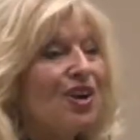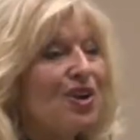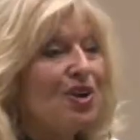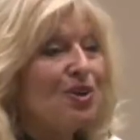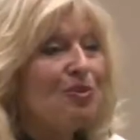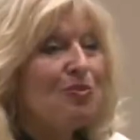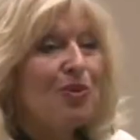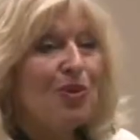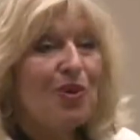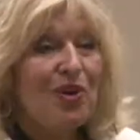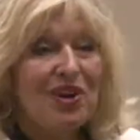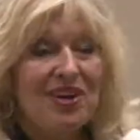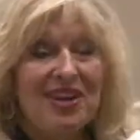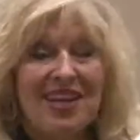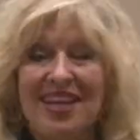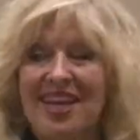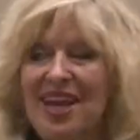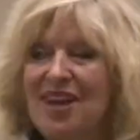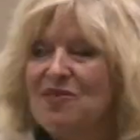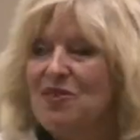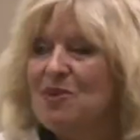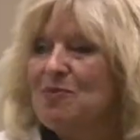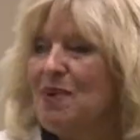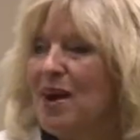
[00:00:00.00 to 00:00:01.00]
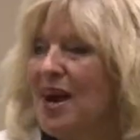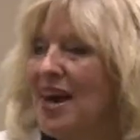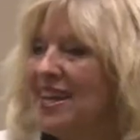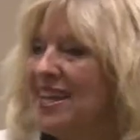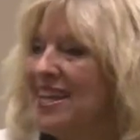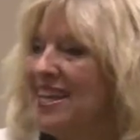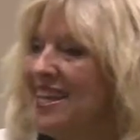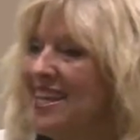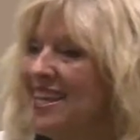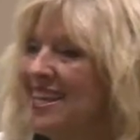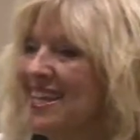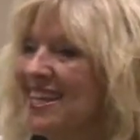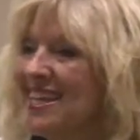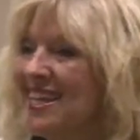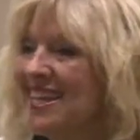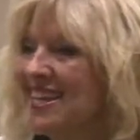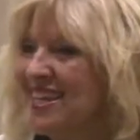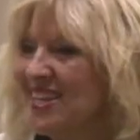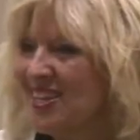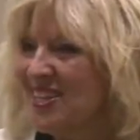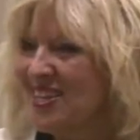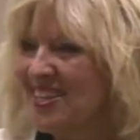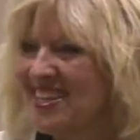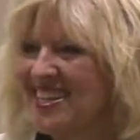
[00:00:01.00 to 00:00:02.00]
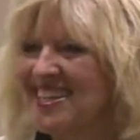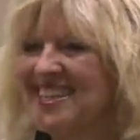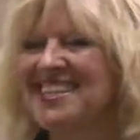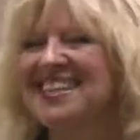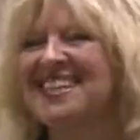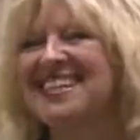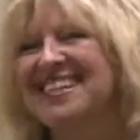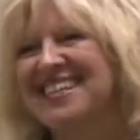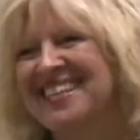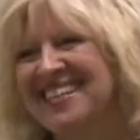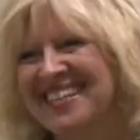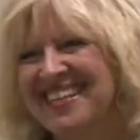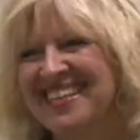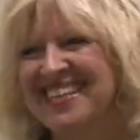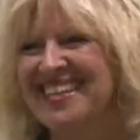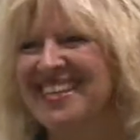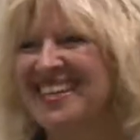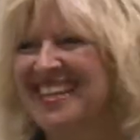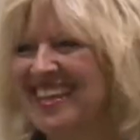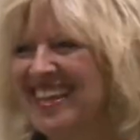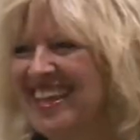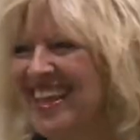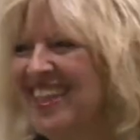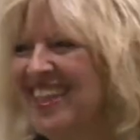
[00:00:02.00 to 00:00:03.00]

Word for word: Good morning, everybody. Good morning.